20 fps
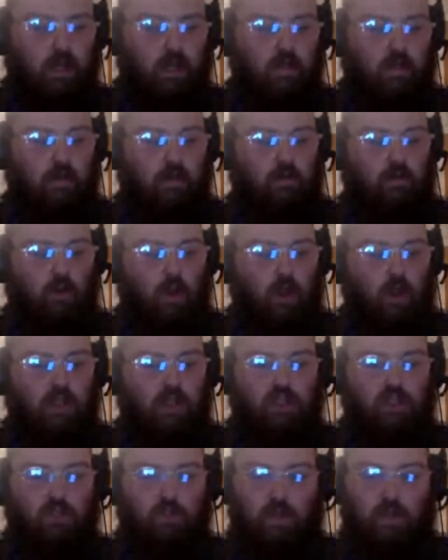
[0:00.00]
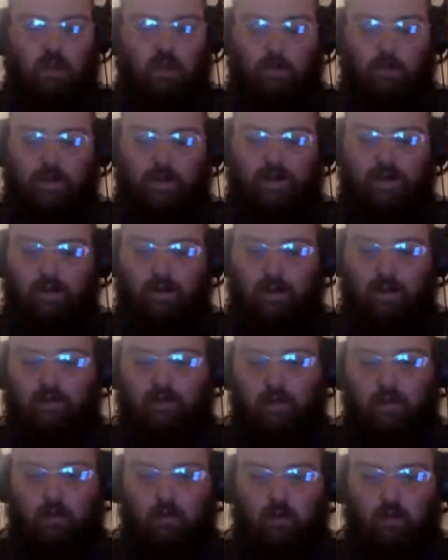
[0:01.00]
I think Doidge has been a bit of a
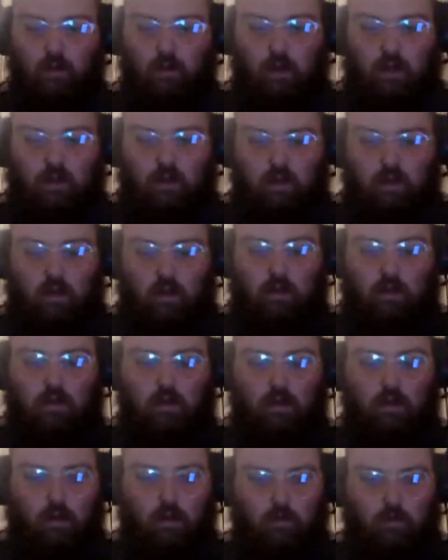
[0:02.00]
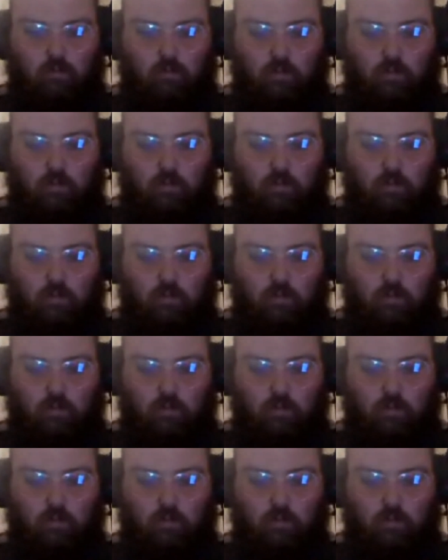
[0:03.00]
letdown. You know, I think right.